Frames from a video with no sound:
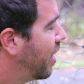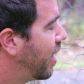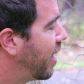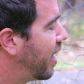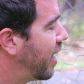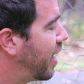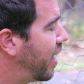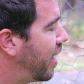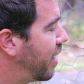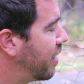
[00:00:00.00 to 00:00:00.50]

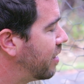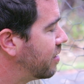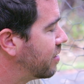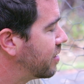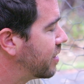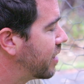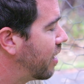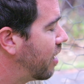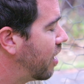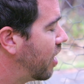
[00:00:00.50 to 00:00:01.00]

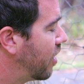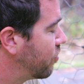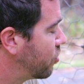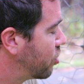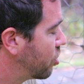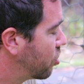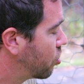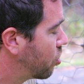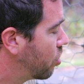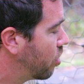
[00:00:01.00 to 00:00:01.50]
And I've
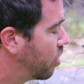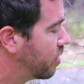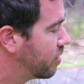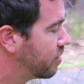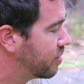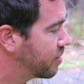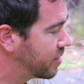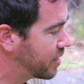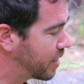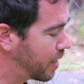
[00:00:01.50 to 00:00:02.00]
just got
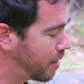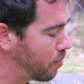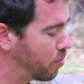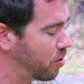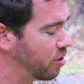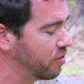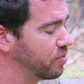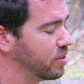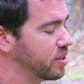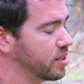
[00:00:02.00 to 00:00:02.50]
some
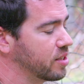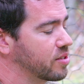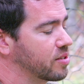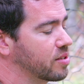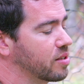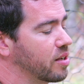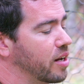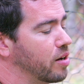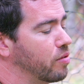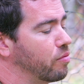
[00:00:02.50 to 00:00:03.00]
of this
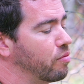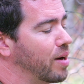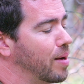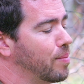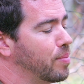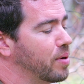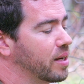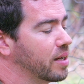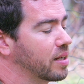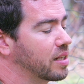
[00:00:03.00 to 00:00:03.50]
kind of
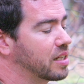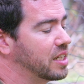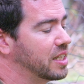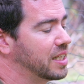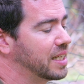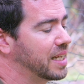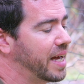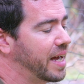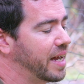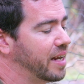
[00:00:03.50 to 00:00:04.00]
rubber
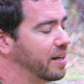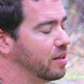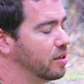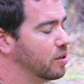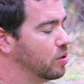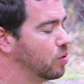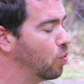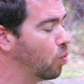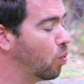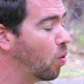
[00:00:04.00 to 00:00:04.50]
clad
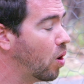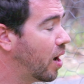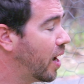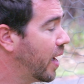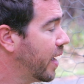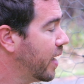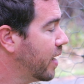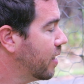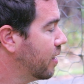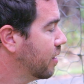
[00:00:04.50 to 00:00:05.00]

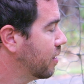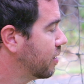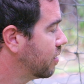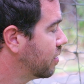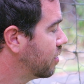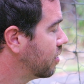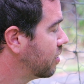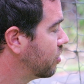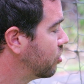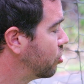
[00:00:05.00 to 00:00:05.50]
wire
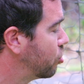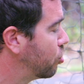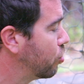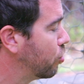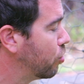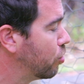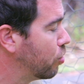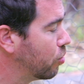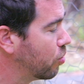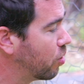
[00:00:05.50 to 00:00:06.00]

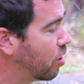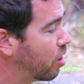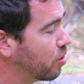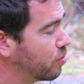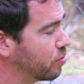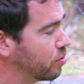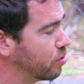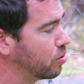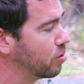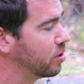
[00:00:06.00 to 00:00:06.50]
to
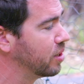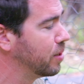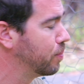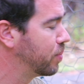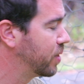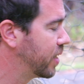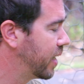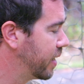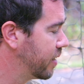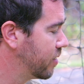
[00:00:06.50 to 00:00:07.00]
hold it all in
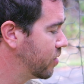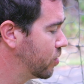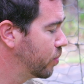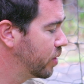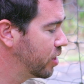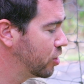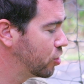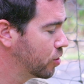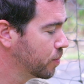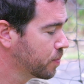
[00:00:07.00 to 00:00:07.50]
place,
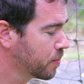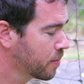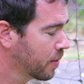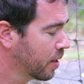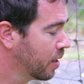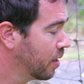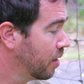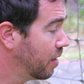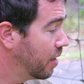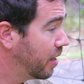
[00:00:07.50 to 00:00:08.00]
which
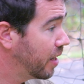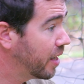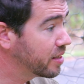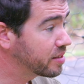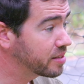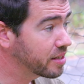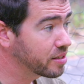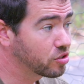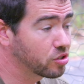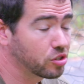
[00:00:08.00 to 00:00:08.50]
it
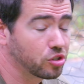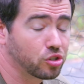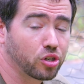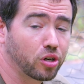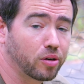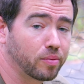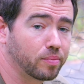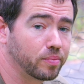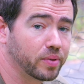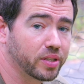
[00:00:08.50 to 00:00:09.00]
does the job.